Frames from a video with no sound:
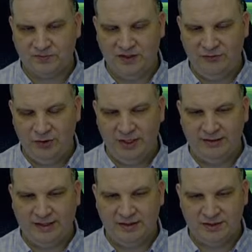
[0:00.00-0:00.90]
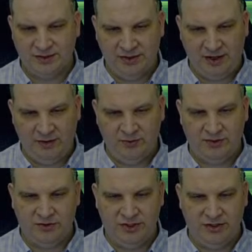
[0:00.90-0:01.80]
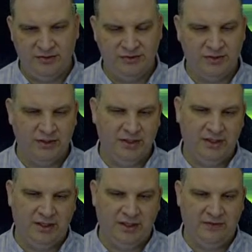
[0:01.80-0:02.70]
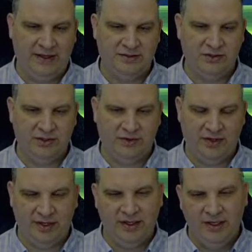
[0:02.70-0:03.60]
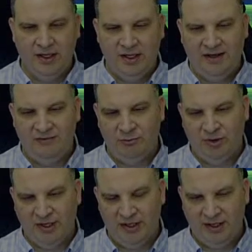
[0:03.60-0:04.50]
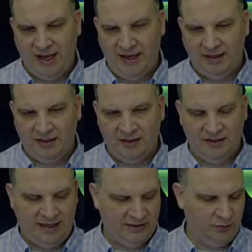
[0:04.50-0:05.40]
If you can get that stun on with the Geos, uh, that's a good thing. If you bring in Anakin as